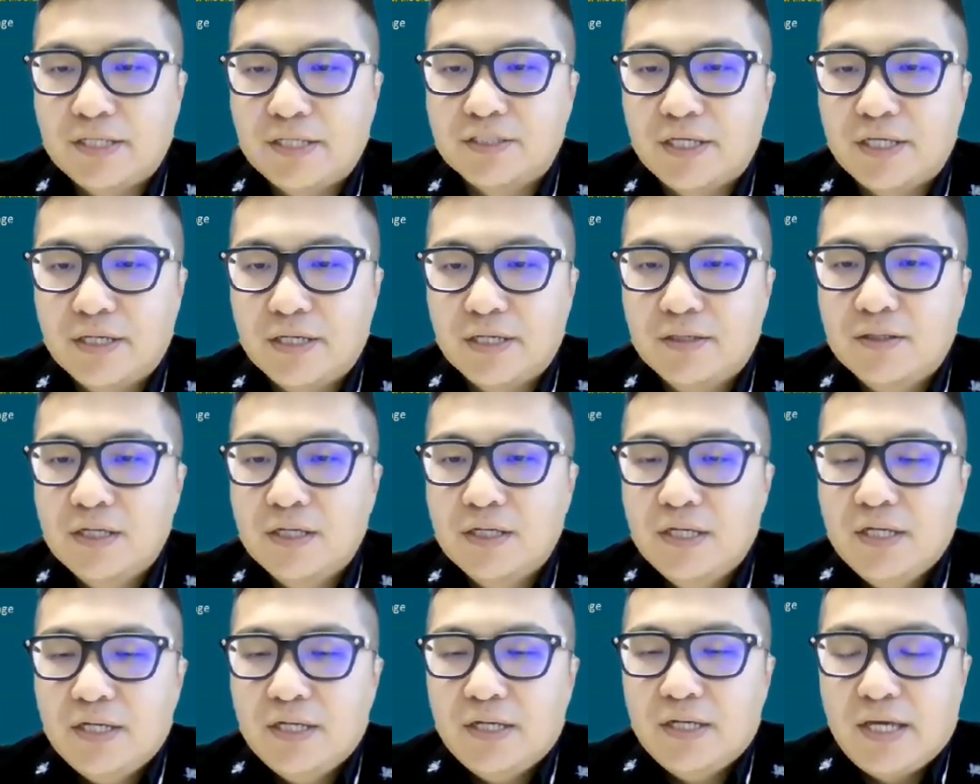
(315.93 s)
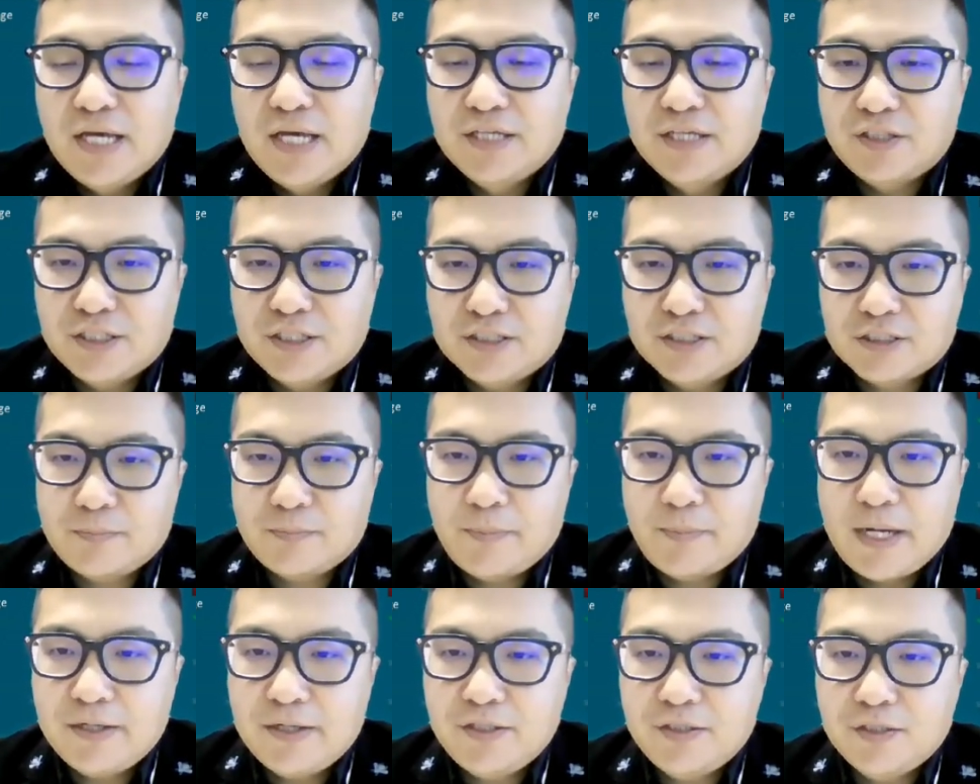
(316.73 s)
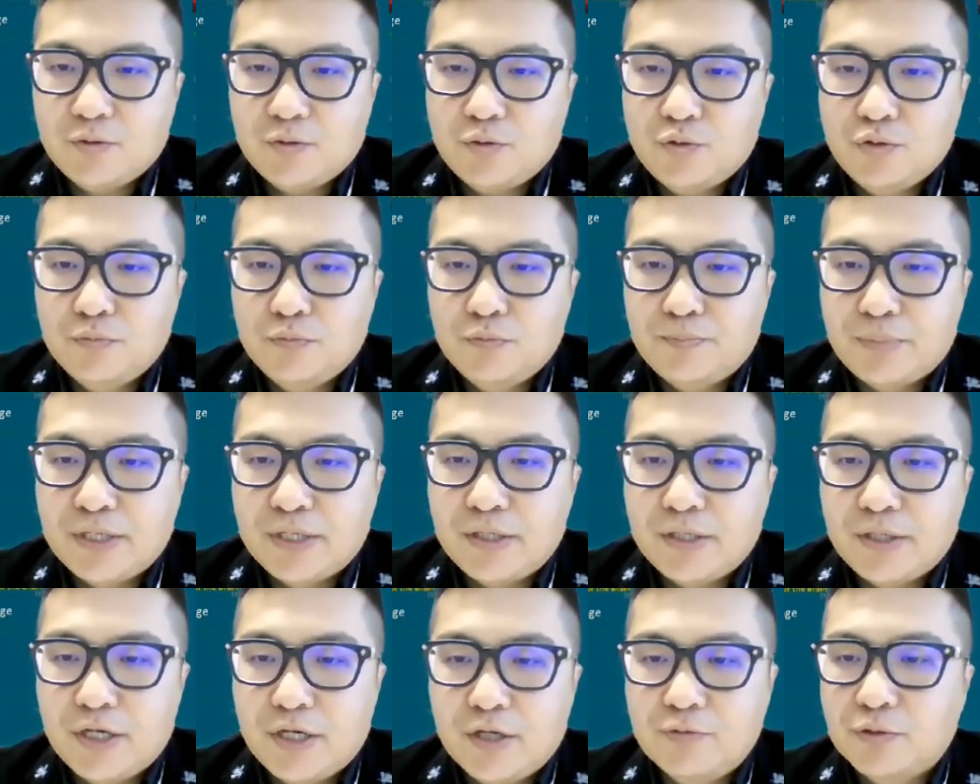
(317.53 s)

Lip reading: is expected to be